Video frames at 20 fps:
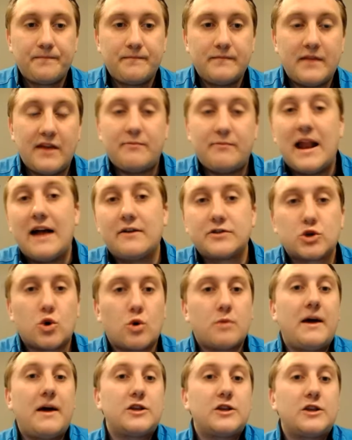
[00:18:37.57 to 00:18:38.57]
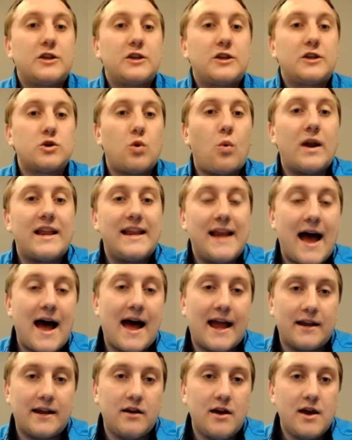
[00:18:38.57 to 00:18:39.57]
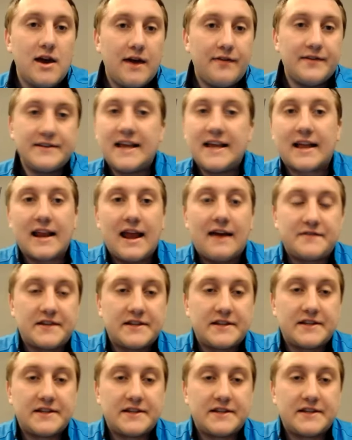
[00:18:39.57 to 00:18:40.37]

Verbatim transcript: They've been outscored by 29 in the second half.